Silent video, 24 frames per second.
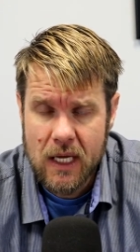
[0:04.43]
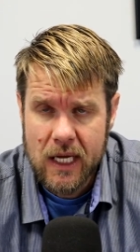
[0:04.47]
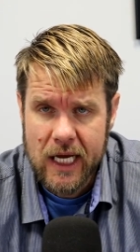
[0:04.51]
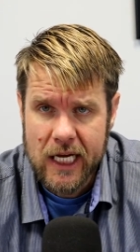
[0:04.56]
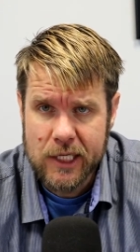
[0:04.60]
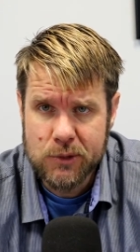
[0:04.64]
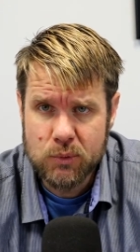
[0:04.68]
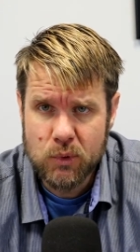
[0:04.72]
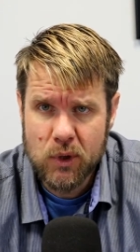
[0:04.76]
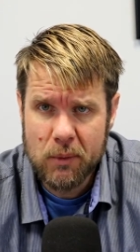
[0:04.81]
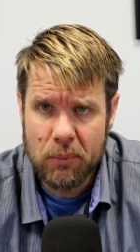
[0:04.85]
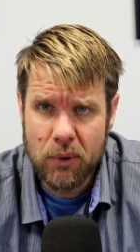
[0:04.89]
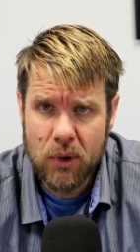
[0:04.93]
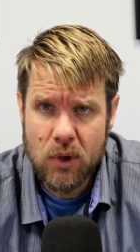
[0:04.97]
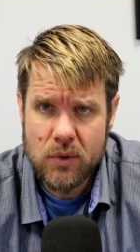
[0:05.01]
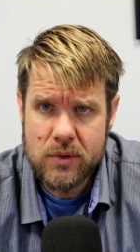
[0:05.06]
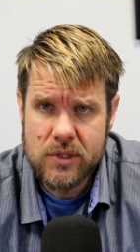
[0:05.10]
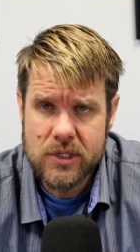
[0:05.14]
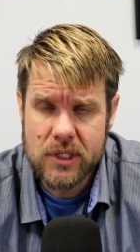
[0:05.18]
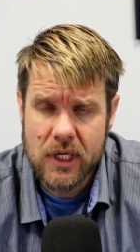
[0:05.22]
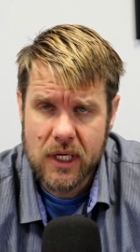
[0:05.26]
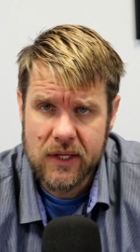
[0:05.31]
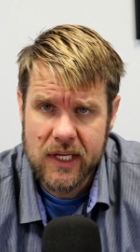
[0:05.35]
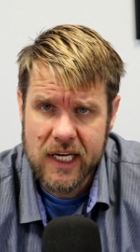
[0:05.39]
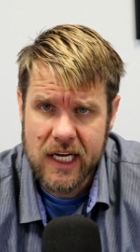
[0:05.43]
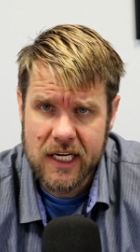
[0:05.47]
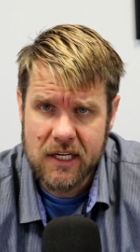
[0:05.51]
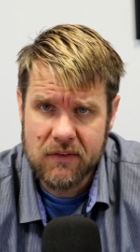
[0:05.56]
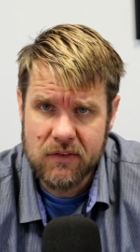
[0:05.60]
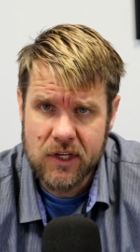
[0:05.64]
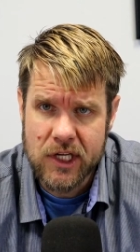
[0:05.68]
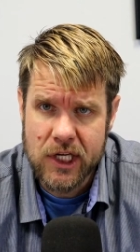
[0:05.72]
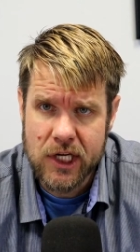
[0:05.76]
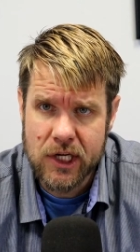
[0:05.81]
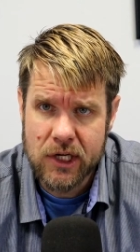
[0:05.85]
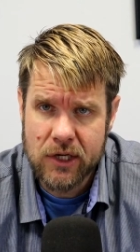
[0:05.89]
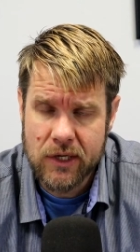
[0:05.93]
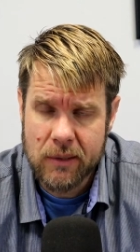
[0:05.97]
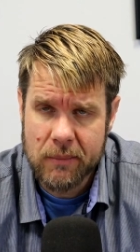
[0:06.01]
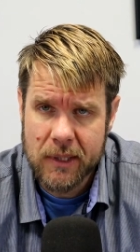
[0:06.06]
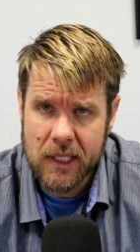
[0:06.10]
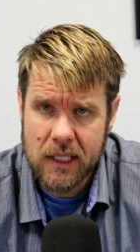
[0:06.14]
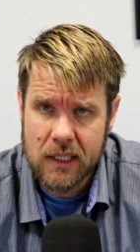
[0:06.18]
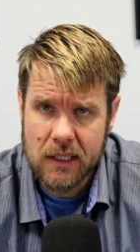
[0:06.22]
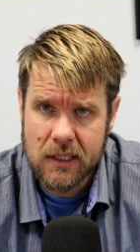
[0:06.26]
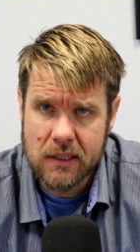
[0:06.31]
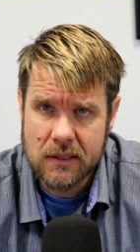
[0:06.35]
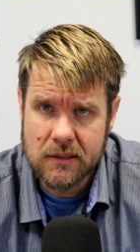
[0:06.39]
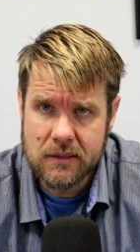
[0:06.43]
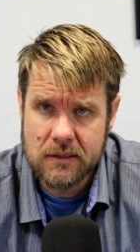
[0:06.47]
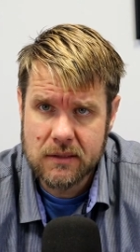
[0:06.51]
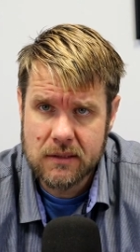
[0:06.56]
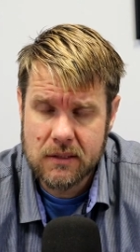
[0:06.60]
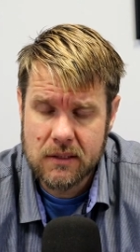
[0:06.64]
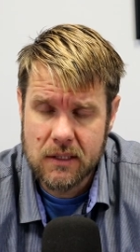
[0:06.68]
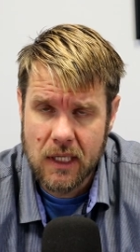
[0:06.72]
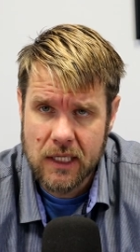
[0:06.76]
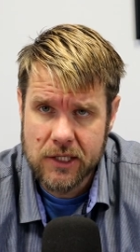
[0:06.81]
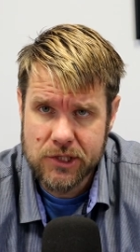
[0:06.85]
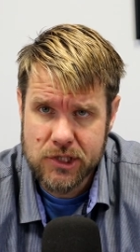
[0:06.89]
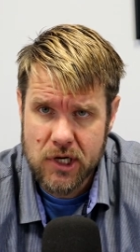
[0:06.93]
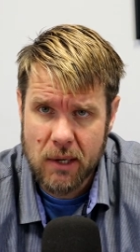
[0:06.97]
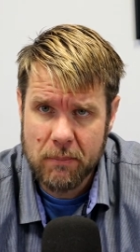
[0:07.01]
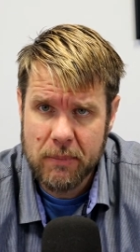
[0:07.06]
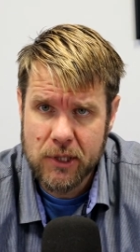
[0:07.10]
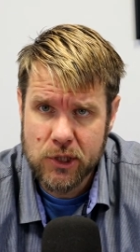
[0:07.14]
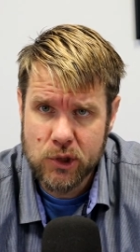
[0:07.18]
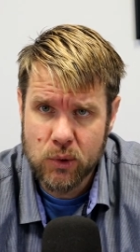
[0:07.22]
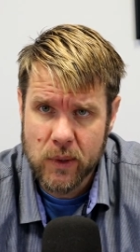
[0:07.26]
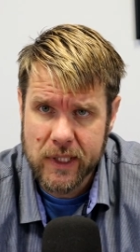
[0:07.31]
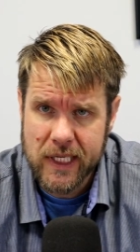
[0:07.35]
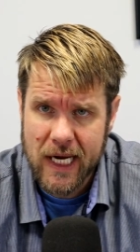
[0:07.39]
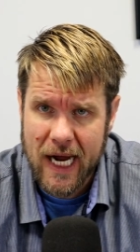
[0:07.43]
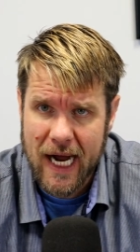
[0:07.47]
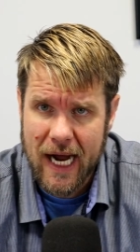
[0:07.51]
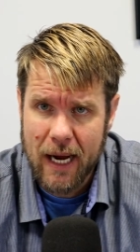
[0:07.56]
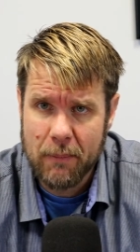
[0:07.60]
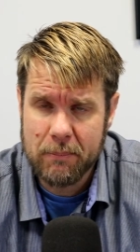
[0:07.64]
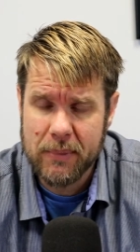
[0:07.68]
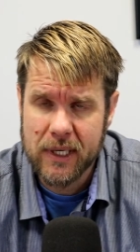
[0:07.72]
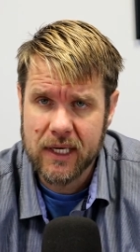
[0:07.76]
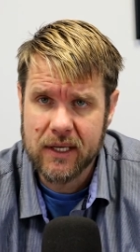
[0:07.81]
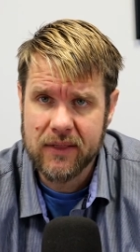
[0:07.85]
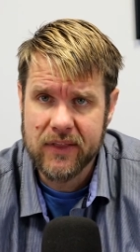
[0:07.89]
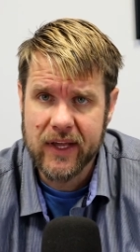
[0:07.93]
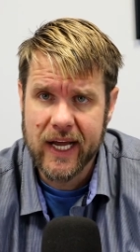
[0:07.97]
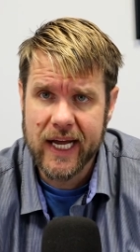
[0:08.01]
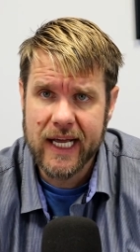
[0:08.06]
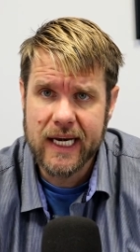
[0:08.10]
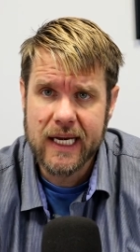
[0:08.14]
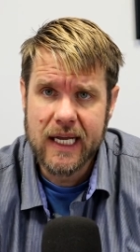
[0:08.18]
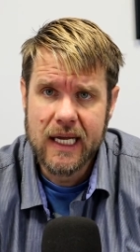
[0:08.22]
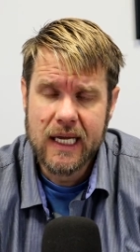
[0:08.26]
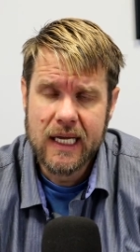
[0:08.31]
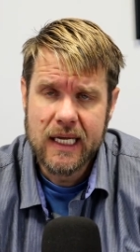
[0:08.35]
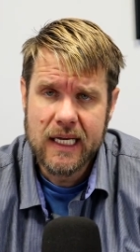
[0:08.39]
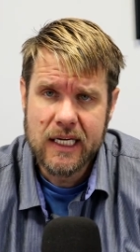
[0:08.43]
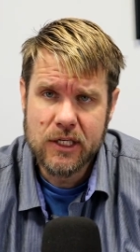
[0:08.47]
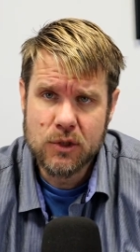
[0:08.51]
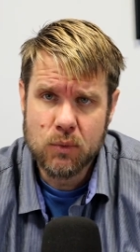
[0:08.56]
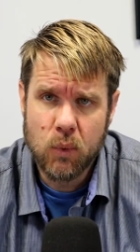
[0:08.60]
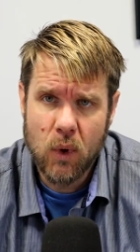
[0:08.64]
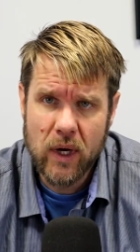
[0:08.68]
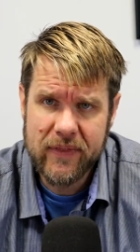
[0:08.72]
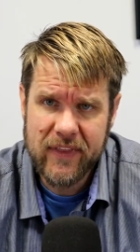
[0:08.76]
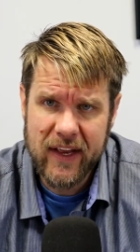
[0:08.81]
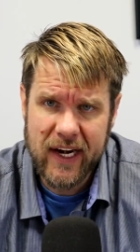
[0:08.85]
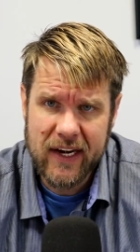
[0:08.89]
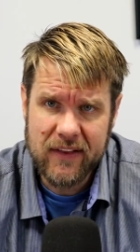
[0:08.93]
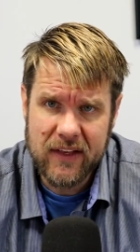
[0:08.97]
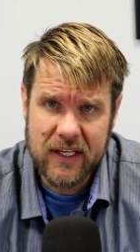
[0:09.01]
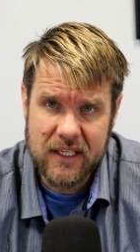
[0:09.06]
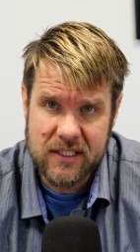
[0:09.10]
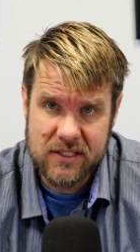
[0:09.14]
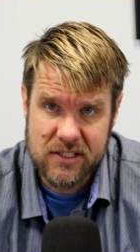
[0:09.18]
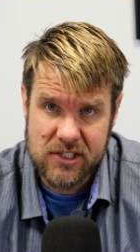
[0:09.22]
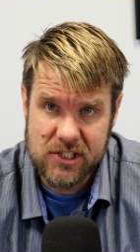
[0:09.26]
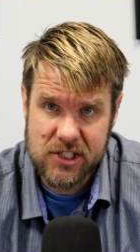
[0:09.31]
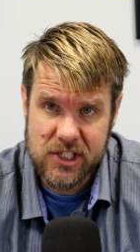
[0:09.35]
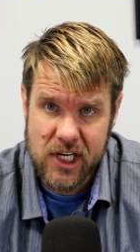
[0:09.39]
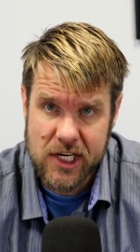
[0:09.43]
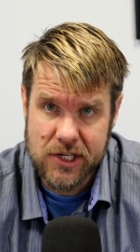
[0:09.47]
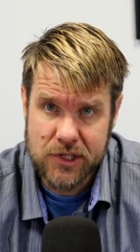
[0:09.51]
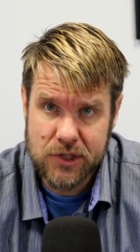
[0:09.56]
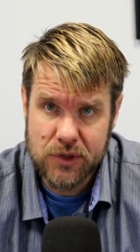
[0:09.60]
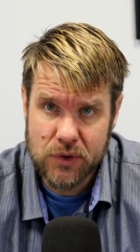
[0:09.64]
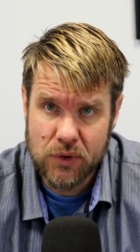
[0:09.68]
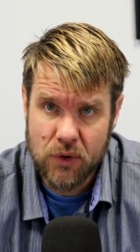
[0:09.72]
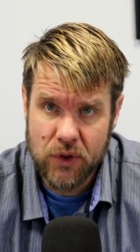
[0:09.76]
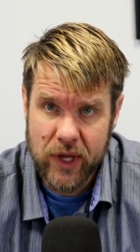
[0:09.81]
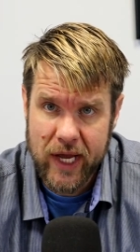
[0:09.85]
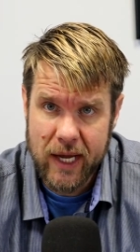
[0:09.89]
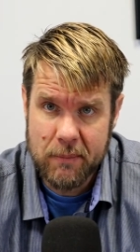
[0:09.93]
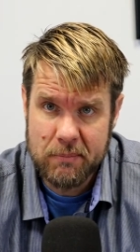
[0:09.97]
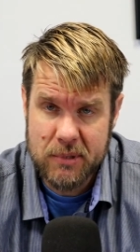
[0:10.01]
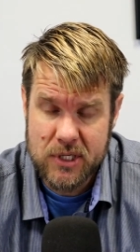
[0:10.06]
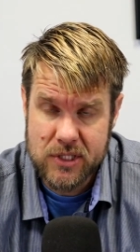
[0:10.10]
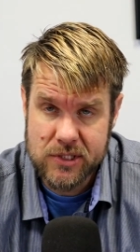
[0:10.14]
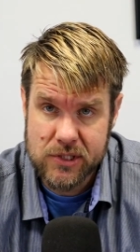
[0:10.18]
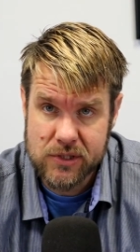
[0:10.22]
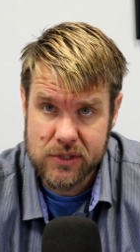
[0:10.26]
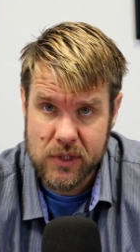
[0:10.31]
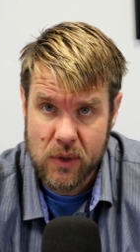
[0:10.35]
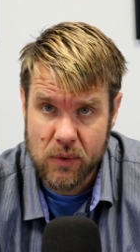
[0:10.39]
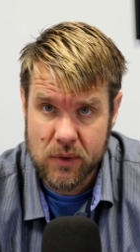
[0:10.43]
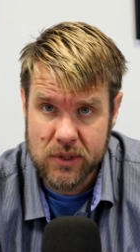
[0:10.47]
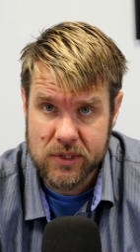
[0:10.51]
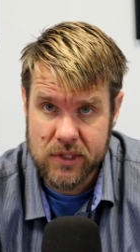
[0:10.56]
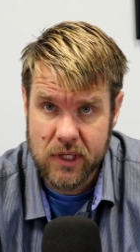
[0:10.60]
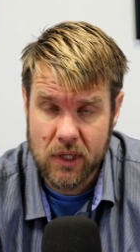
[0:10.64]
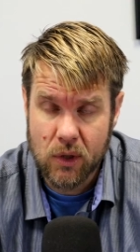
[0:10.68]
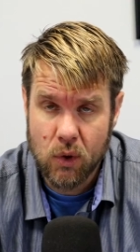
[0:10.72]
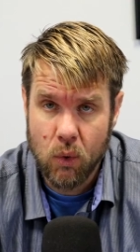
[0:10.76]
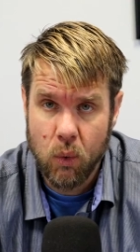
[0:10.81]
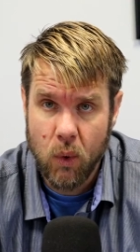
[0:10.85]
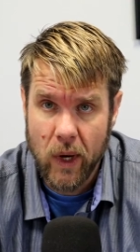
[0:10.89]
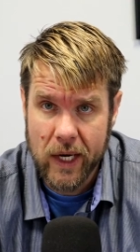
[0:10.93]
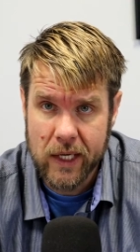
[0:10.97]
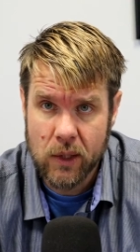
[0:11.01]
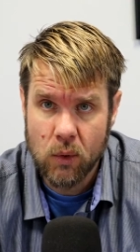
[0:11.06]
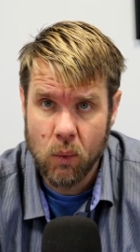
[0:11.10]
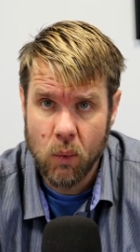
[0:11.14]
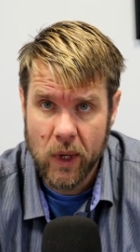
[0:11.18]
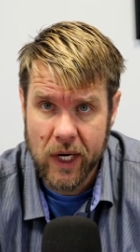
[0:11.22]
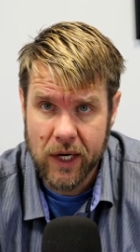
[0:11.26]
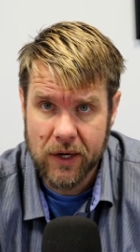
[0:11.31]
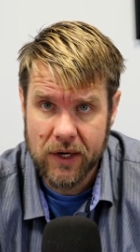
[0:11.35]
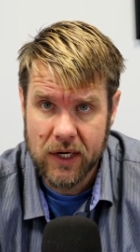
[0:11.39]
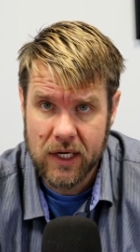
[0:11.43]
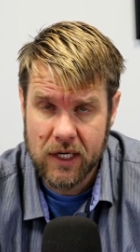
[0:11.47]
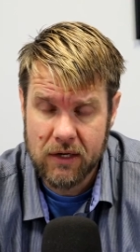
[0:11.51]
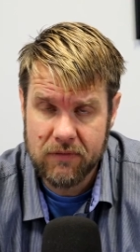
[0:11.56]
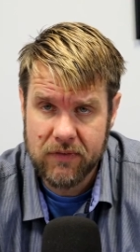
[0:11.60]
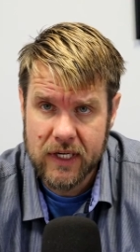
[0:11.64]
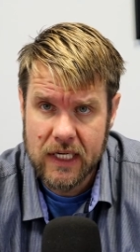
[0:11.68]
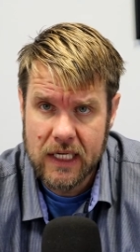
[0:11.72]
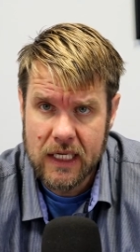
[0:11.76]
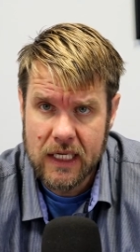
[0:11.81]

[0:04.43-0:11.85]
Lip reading: As we approach the end of the year, I'm going to jump into a topic that is one that I think is essential that business owners are quite aware of.